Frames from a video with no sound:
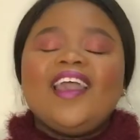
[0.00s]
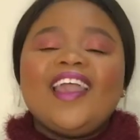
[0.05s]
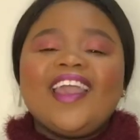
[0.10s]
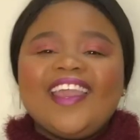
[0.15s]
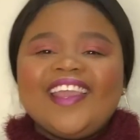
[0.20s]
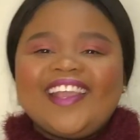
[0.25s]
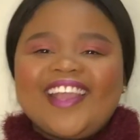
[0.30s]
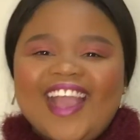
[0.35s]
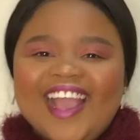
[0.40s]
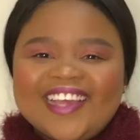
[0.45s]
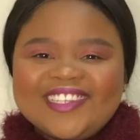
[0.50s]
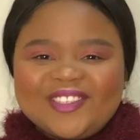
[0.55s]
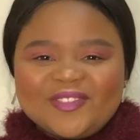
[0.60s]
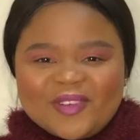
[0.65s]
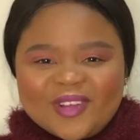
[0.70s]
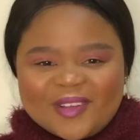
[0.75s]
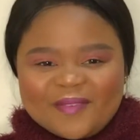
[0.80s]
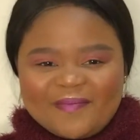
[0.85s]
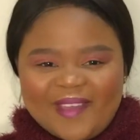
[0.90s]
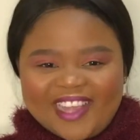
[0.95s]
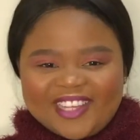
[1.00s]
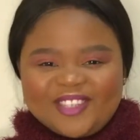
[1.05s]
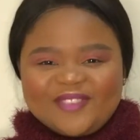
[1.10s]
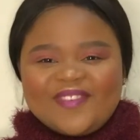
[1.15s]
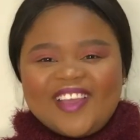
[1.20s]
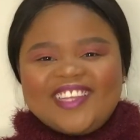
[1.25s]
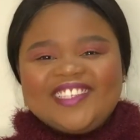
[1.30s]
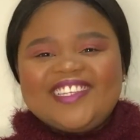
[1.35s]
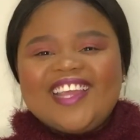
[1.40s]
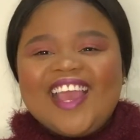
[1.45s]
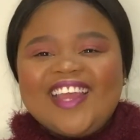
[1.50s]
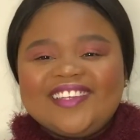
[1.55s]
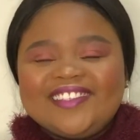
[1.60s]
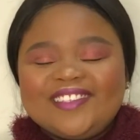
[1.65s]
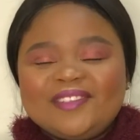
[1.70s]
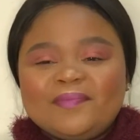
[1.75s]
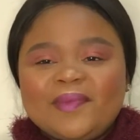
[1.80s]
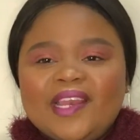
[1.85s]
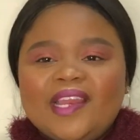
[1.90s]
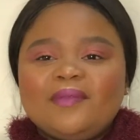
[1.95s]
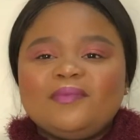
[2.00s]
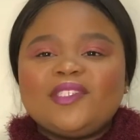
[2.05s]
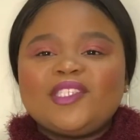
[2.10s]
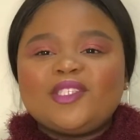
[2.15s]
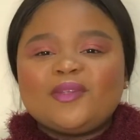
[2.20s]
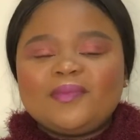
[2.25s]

Guys, and welcome back to my channel. My name is